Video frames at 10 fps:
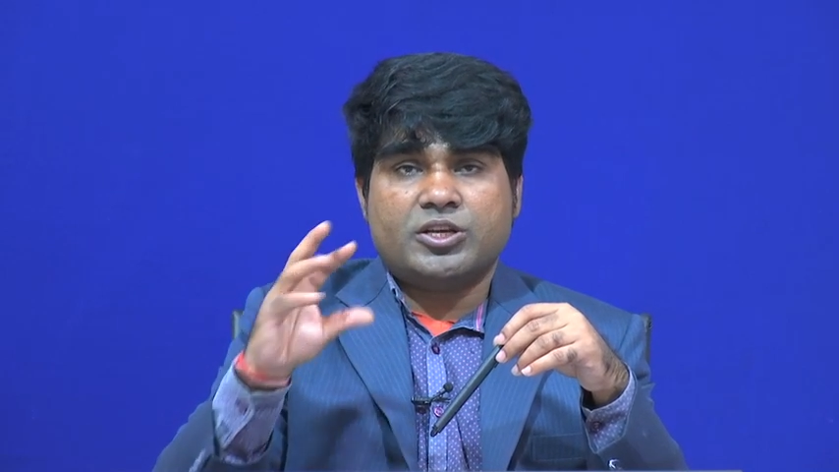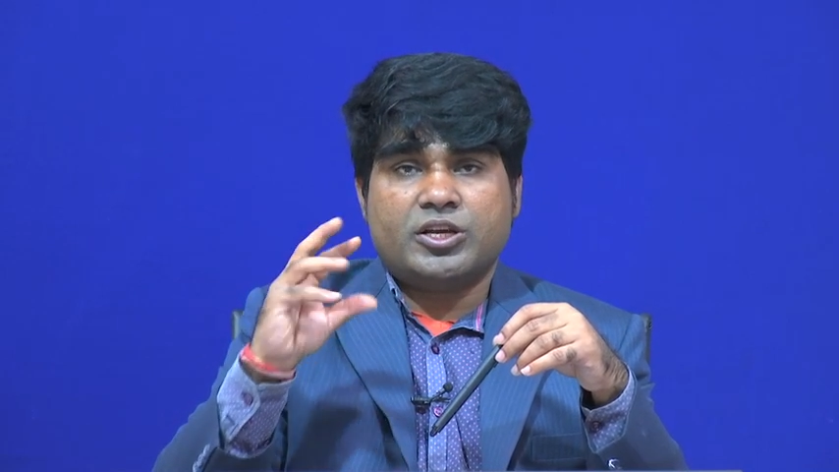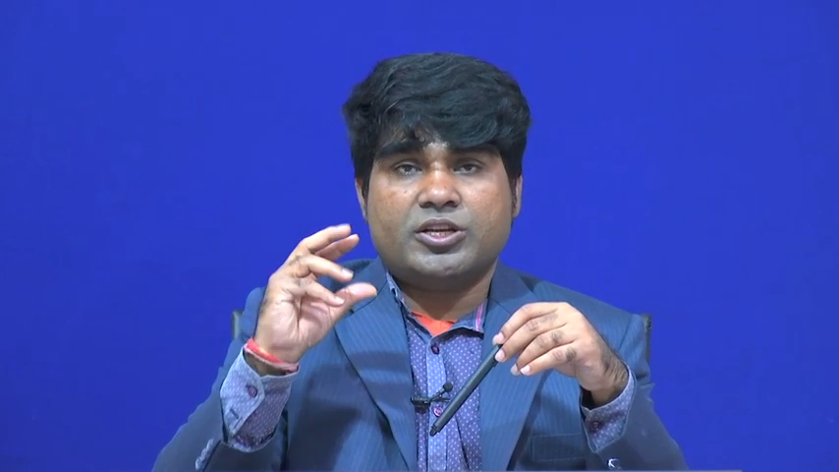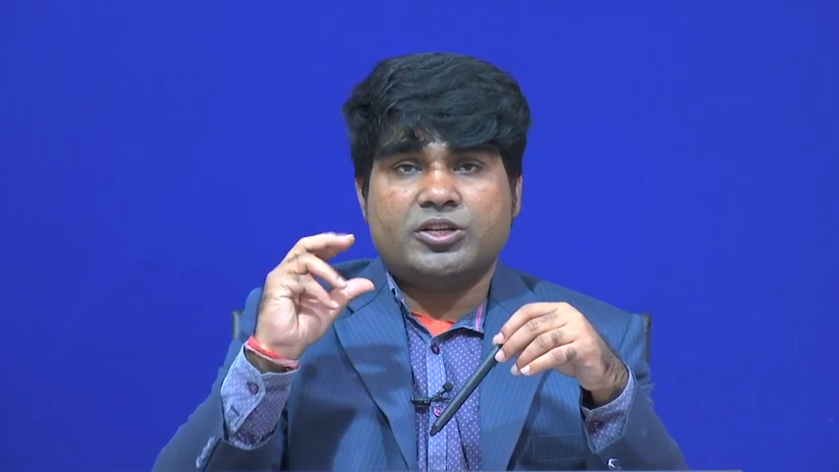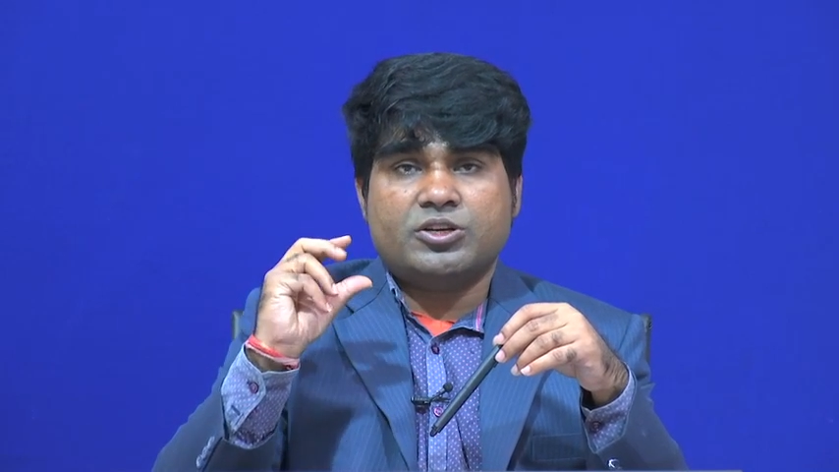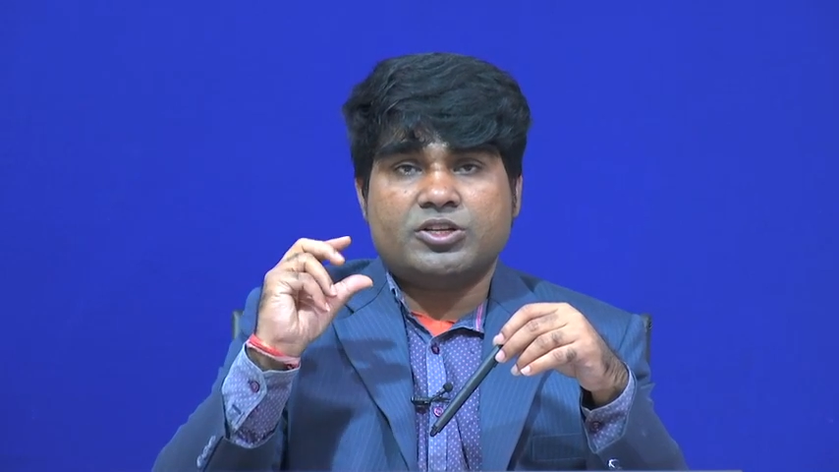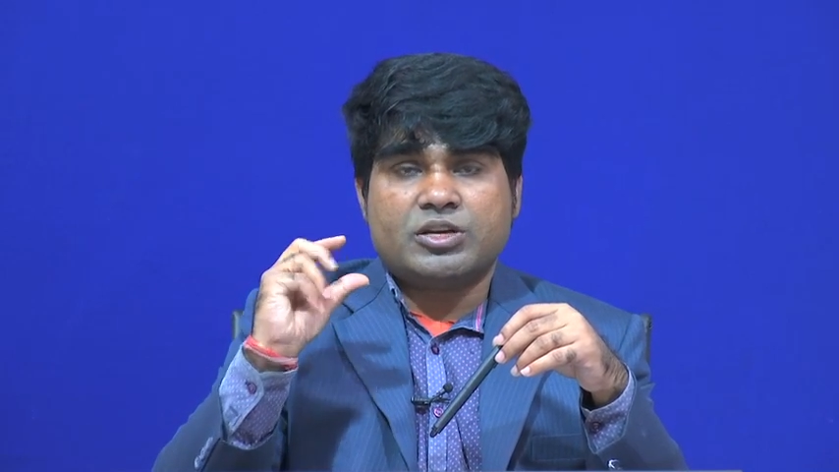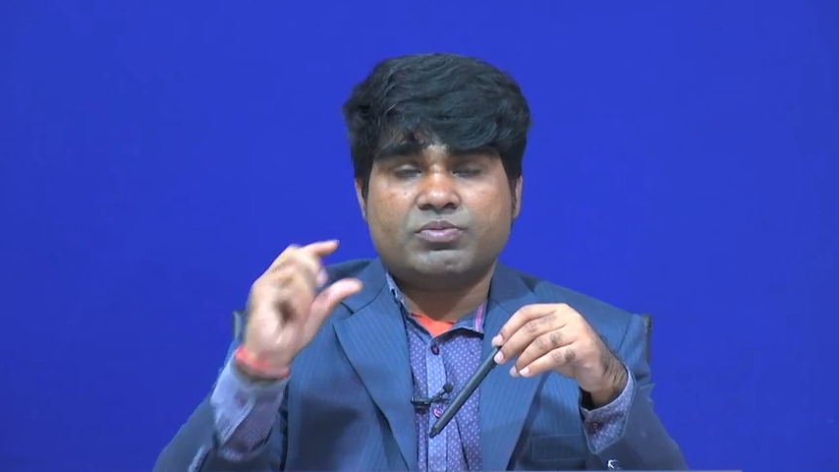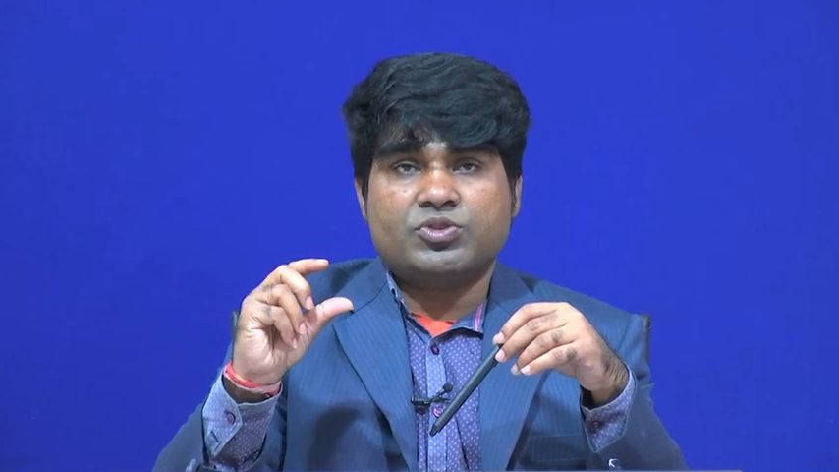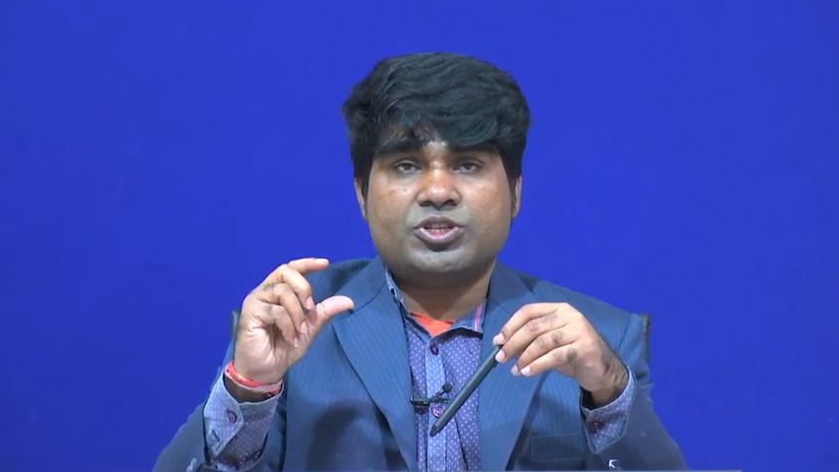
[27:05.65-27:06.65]
and your
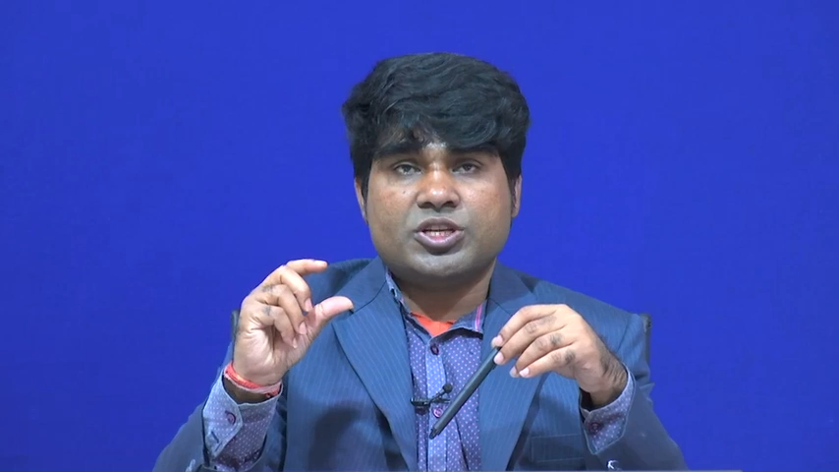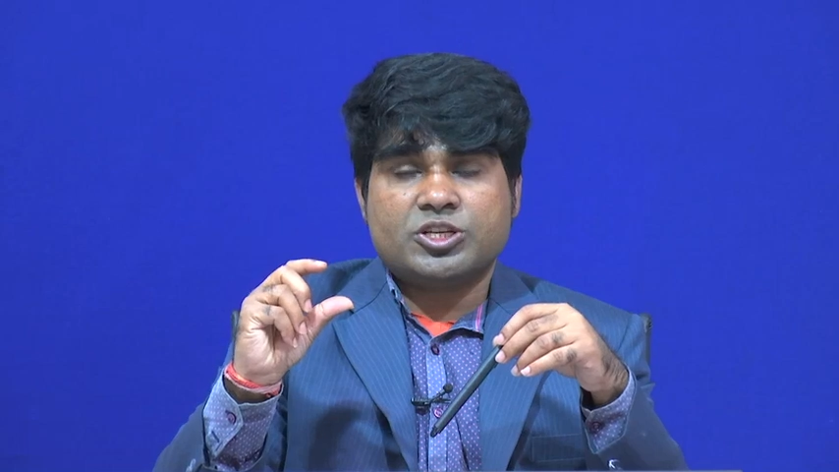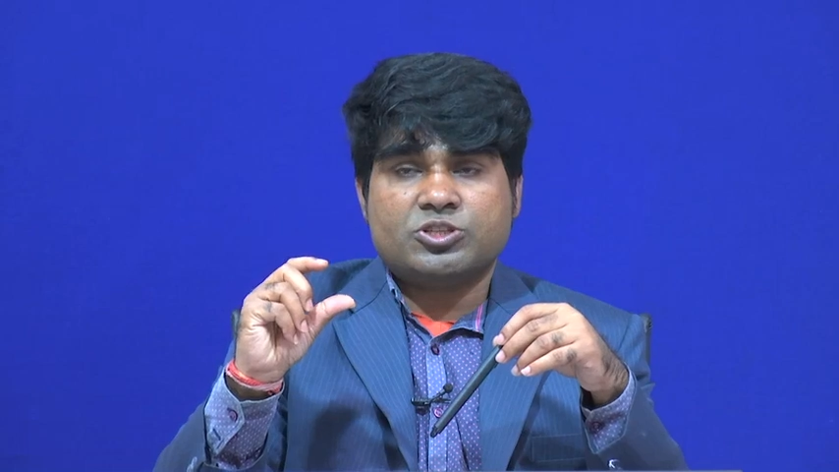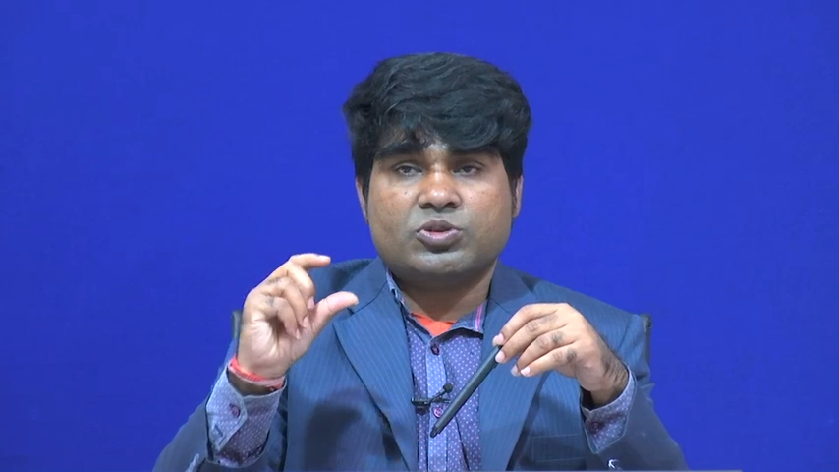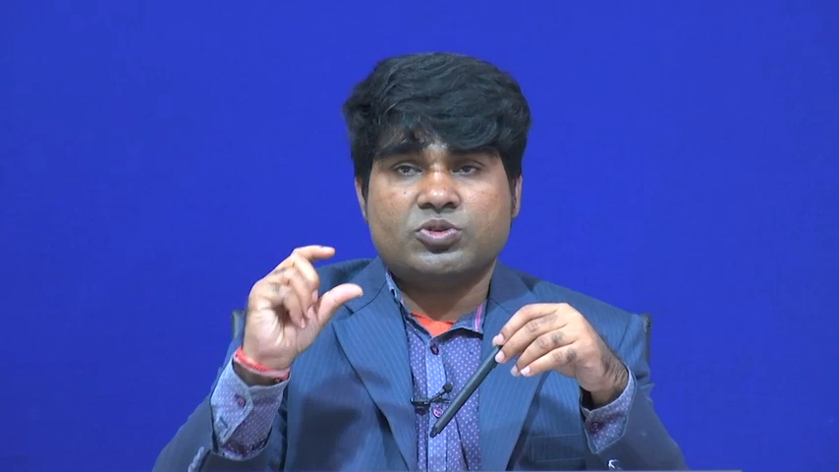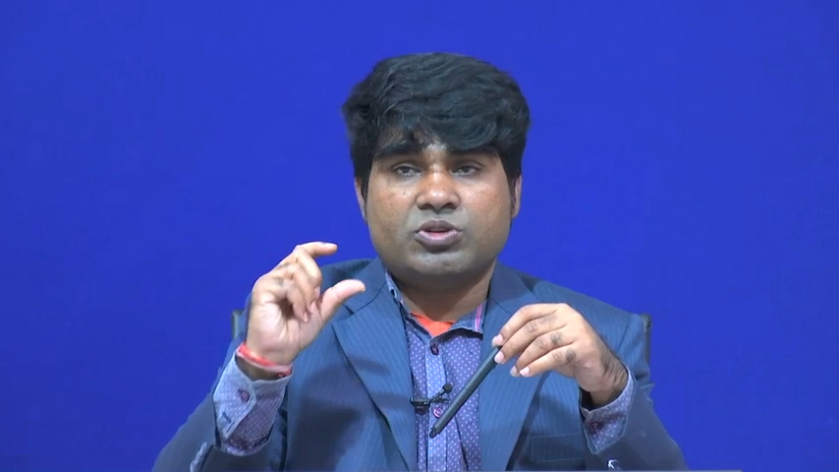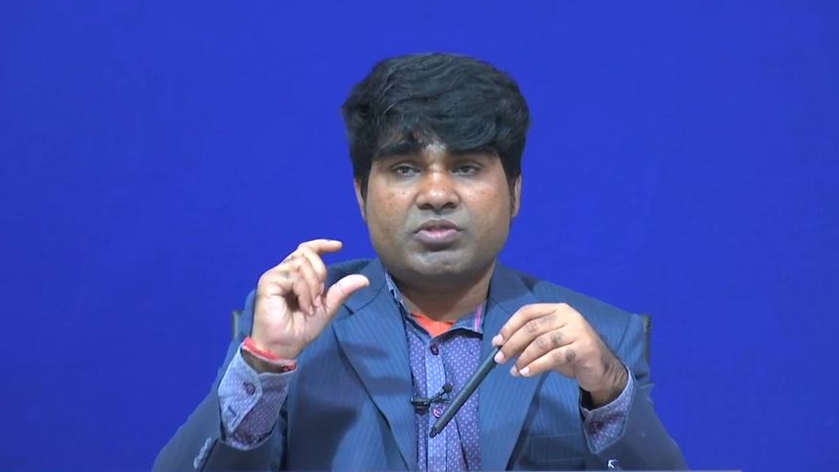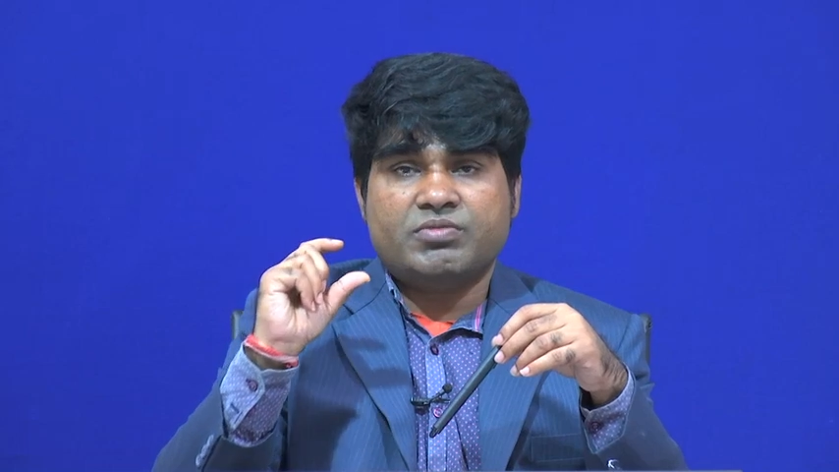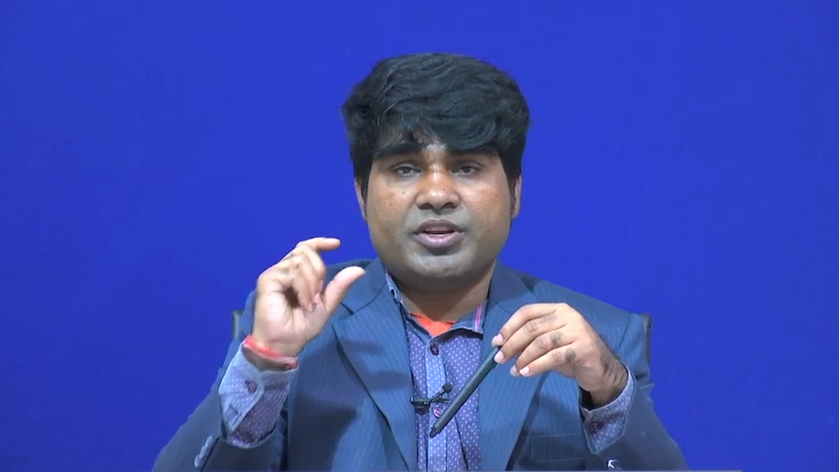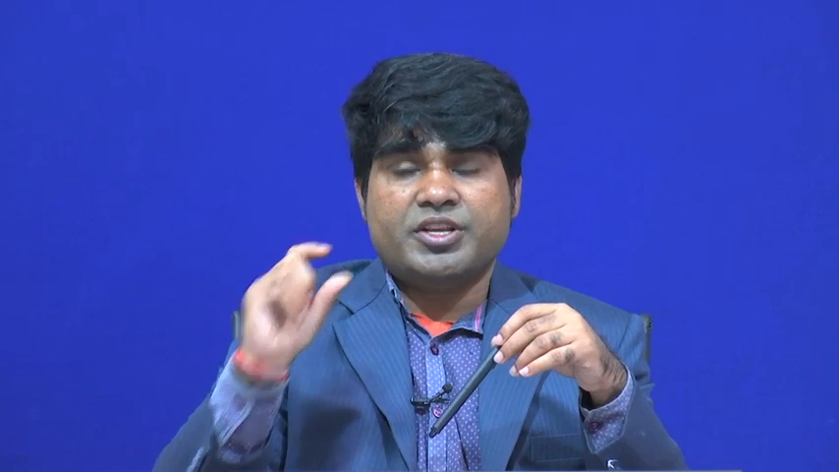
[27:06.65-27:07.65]
sample selection will
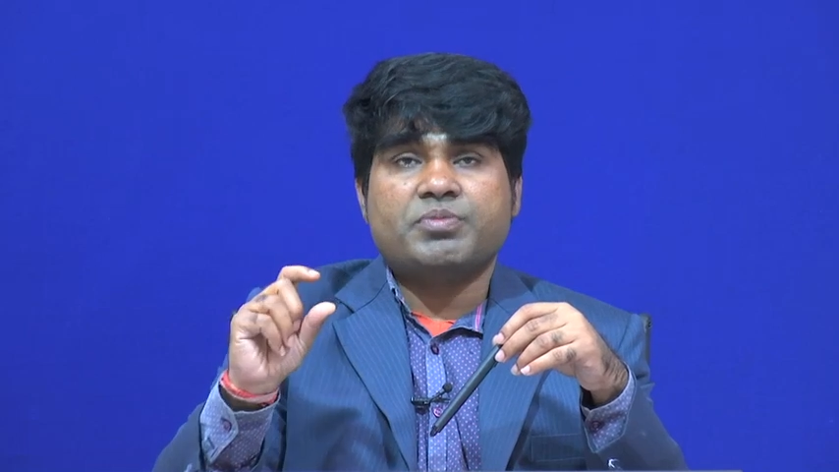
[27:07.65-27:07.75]
be very